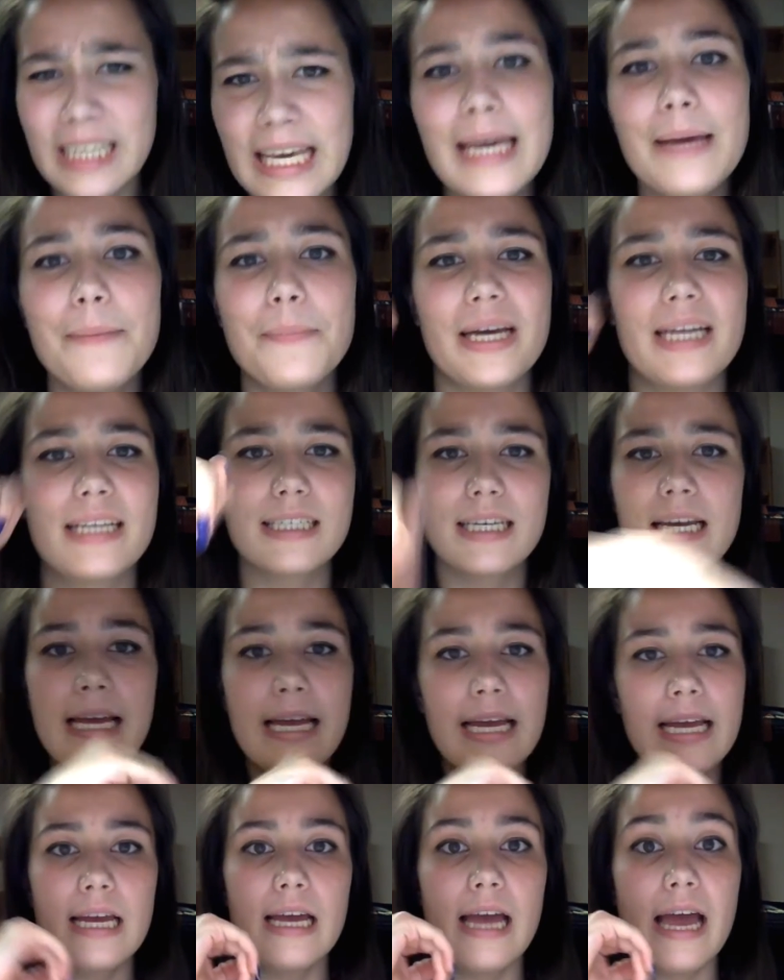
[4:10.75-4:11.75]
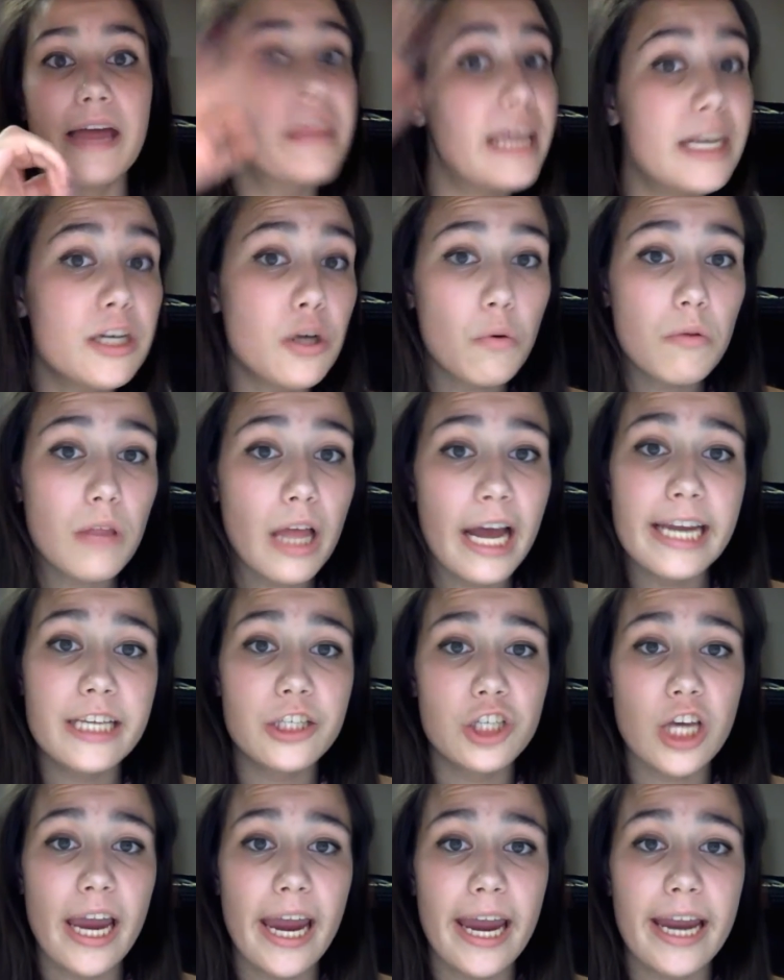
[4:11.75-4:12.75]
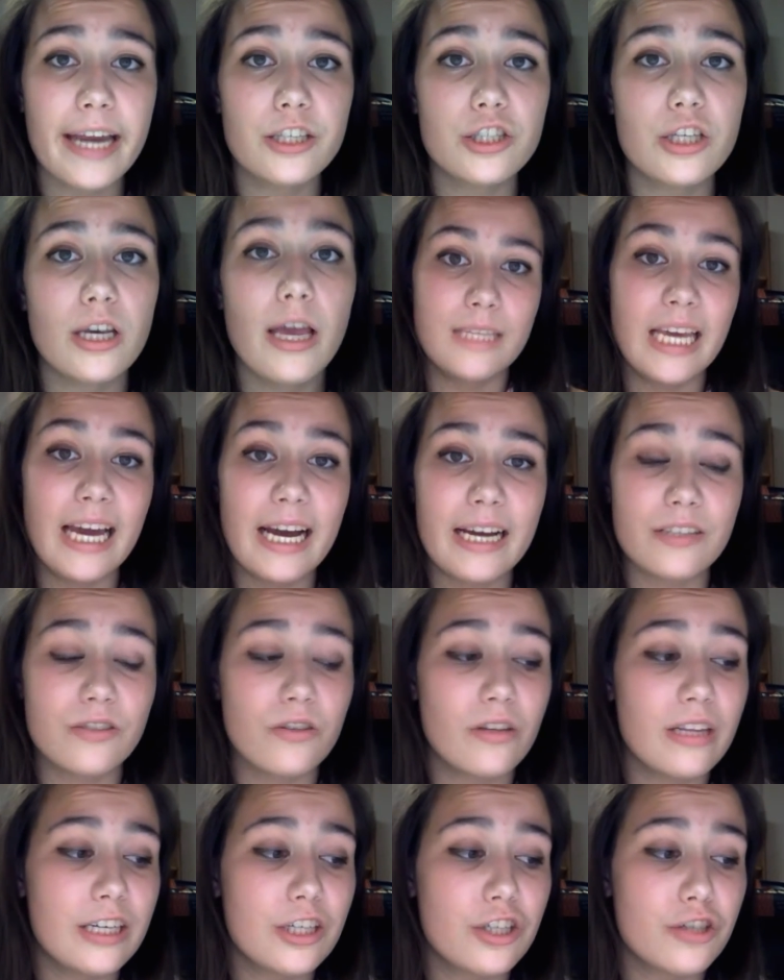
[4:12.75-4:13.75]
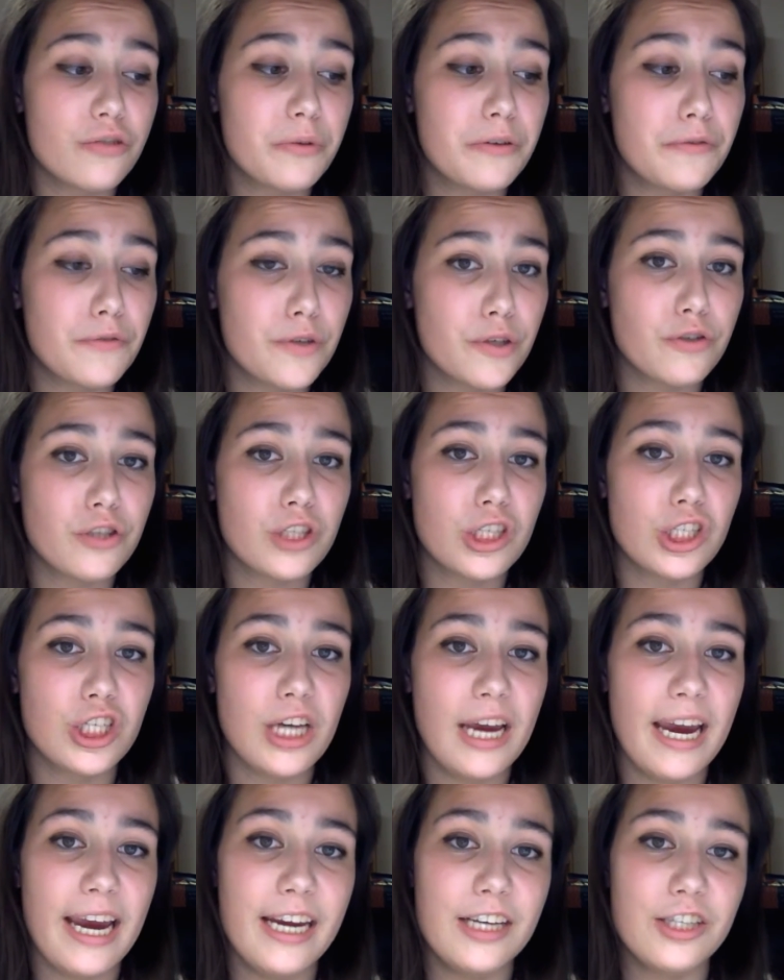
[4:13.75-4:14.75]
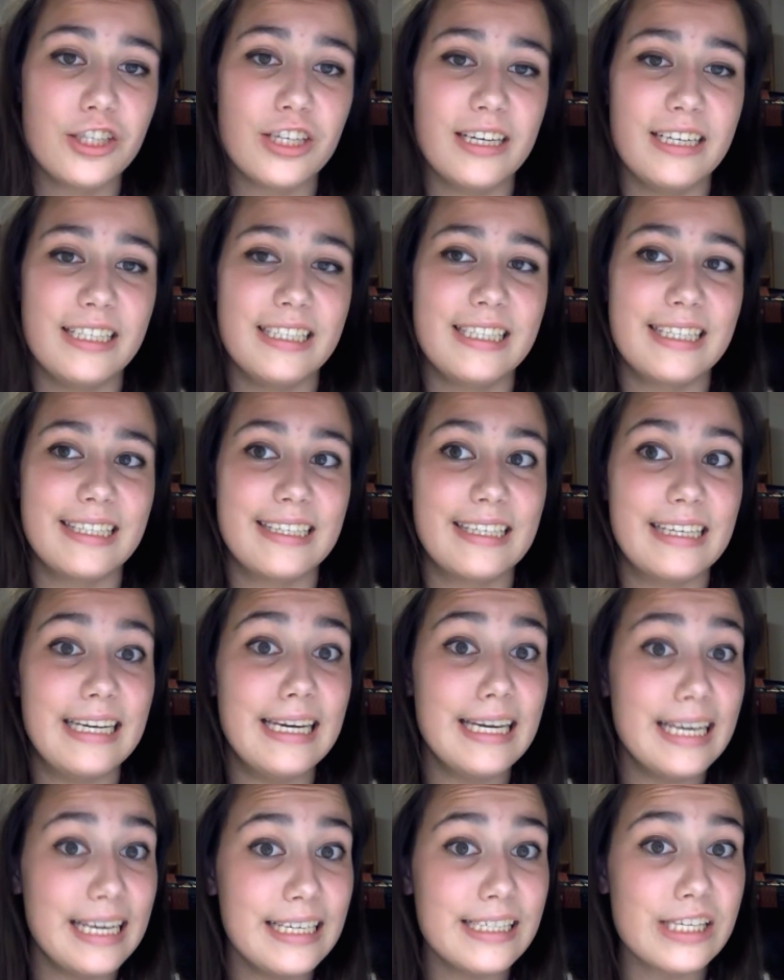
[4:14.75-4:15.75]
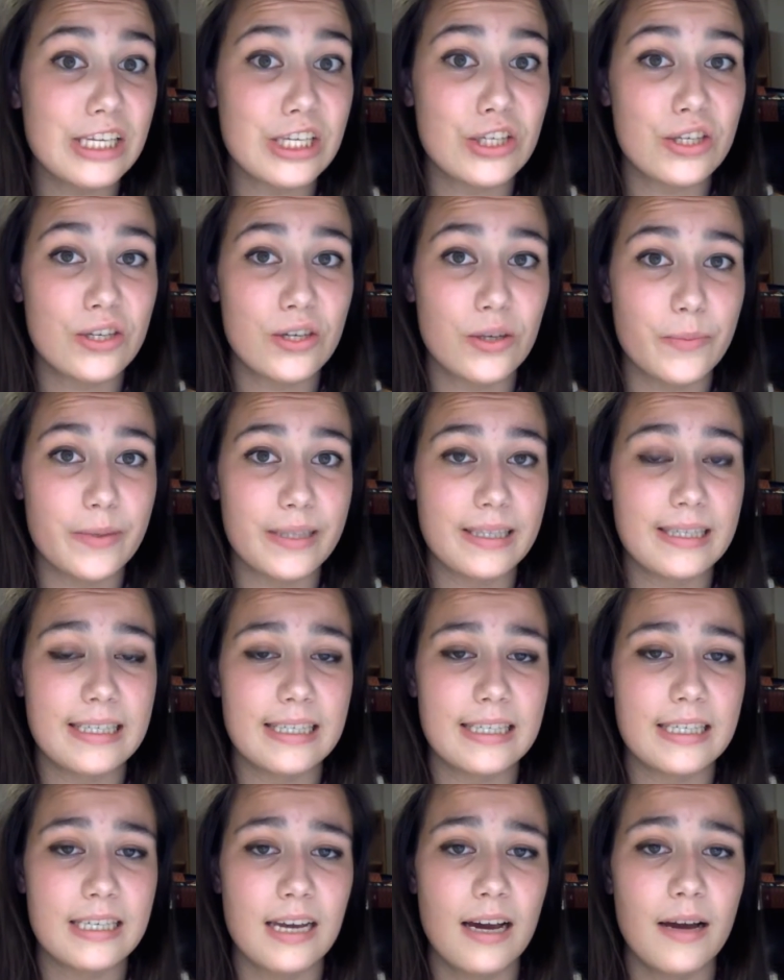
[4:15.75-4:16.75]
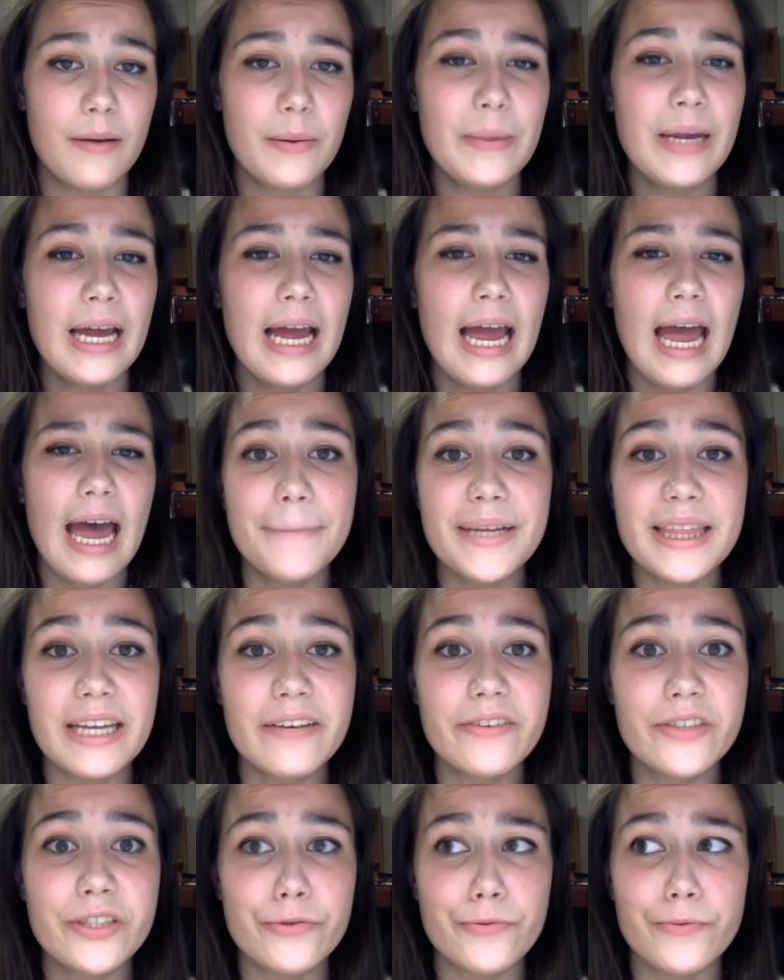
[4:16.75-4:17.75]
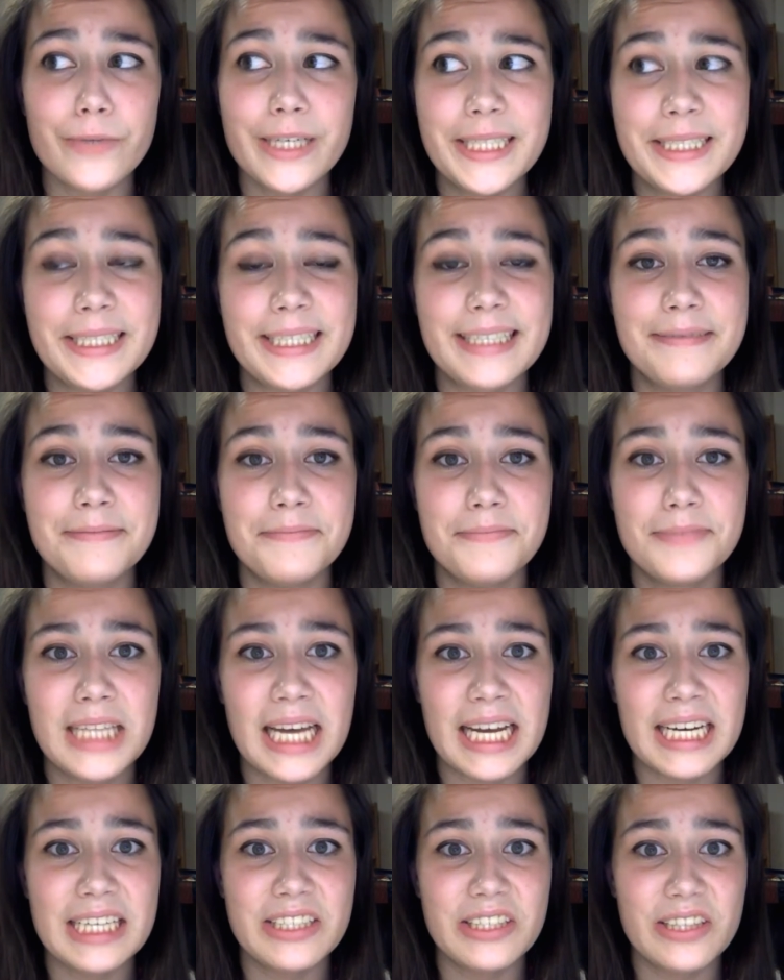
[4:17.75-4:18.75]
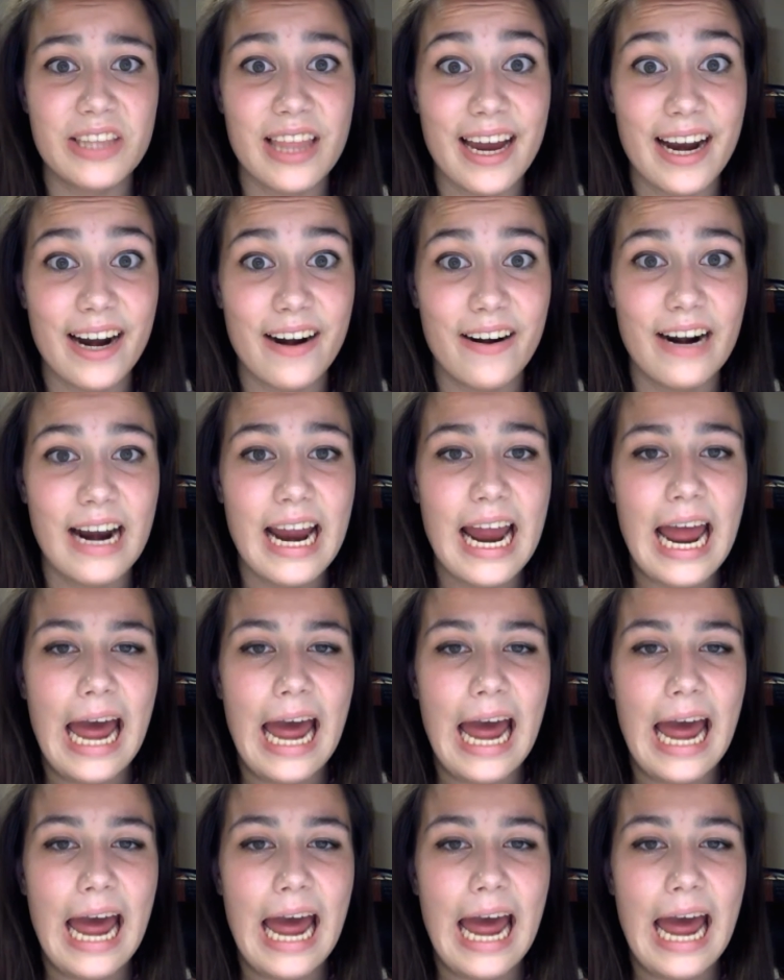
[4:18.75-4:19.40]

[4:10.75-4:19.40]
keep it. And they don't like change. Yeah, so they just refuse to change, and it is a stupid system, but there is a reason that it's there.